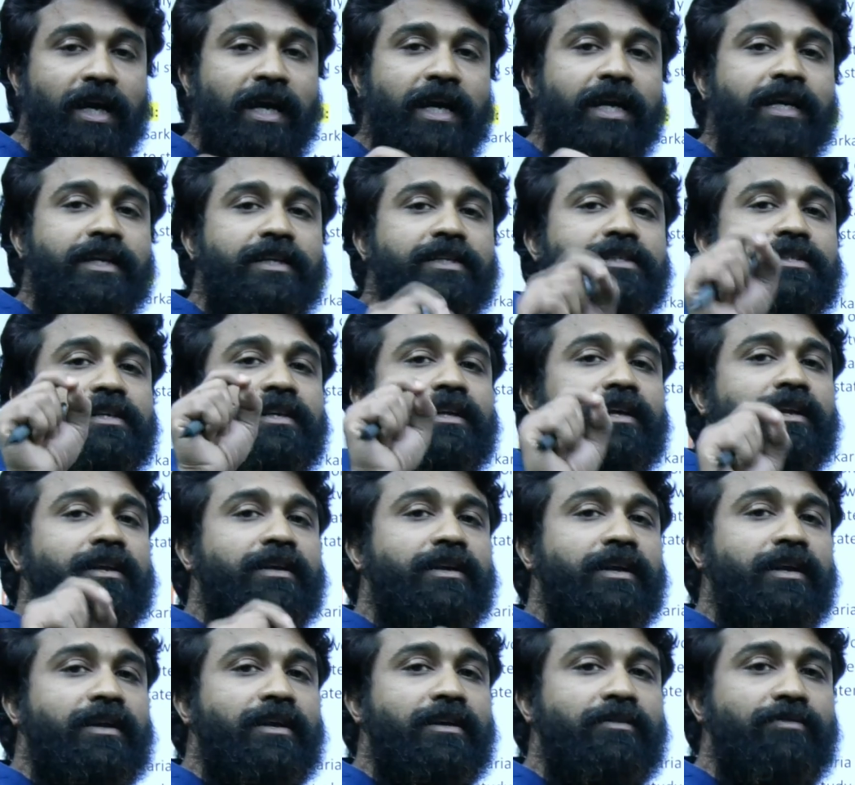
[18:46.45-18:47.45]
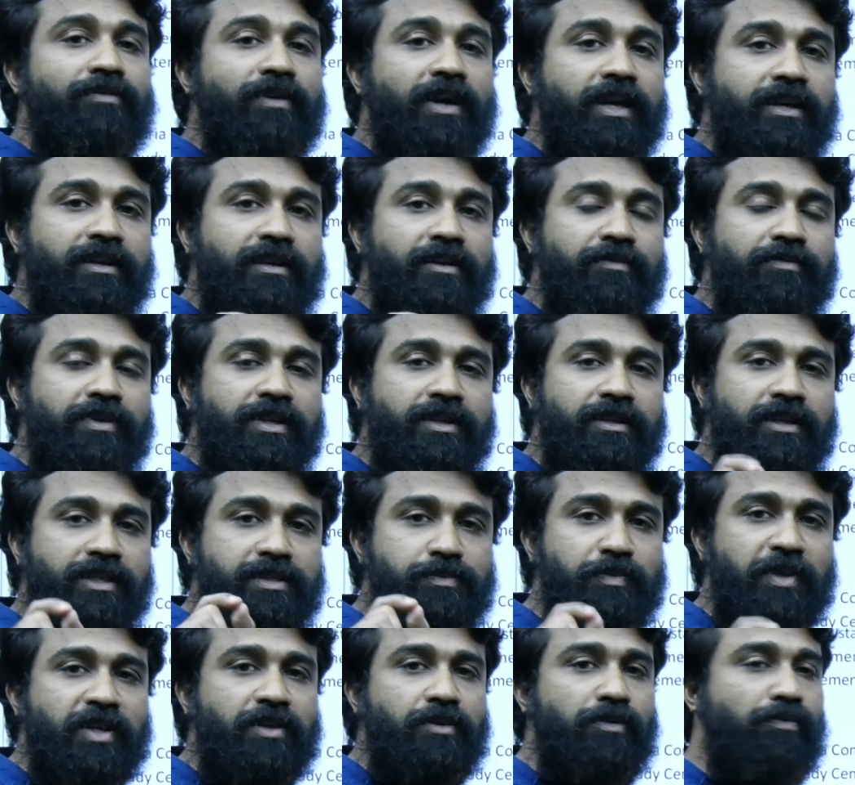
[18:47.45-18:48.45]
It is an irritating factor with
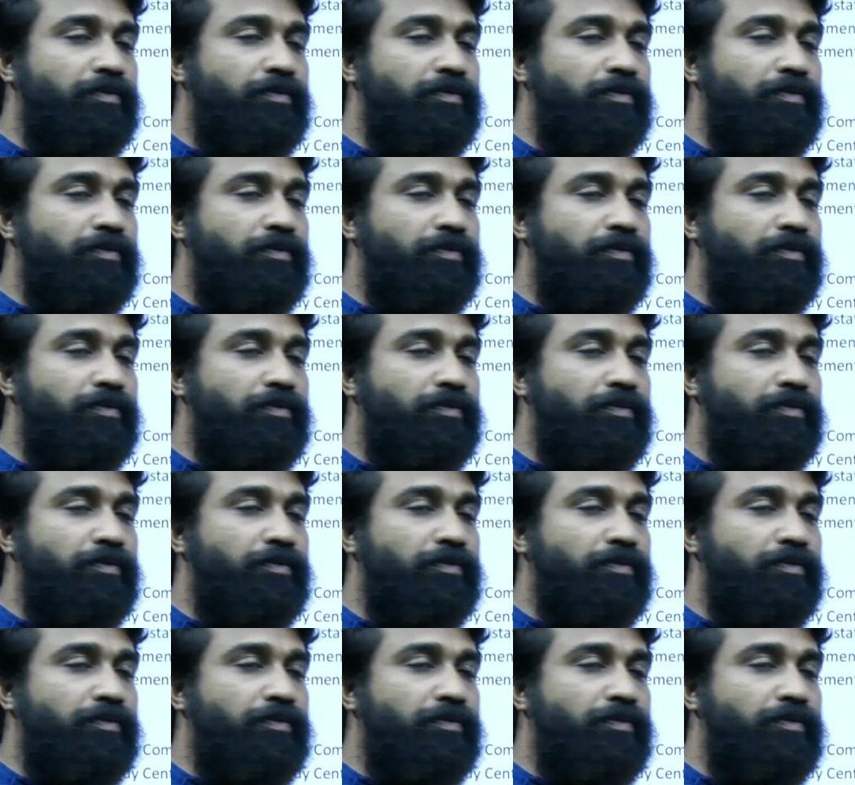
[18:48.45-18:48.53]
respect to